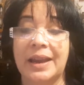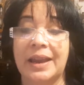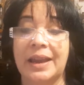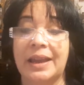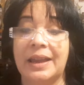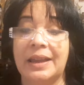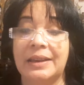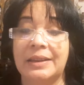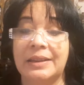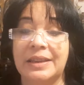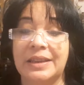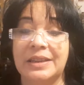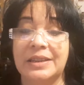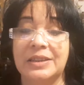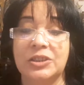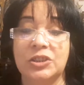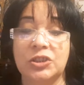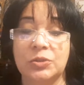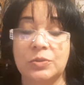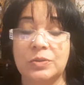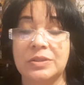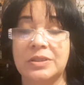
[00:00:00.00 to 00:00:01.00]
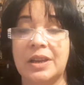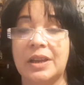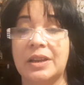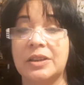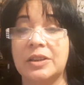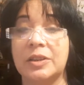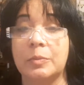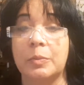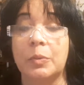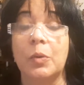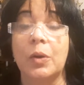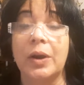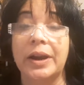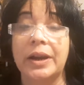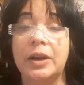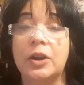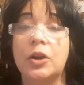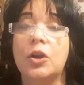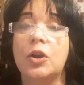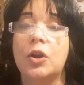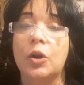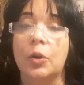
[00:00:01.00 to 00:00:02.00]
and the issue is getting to the point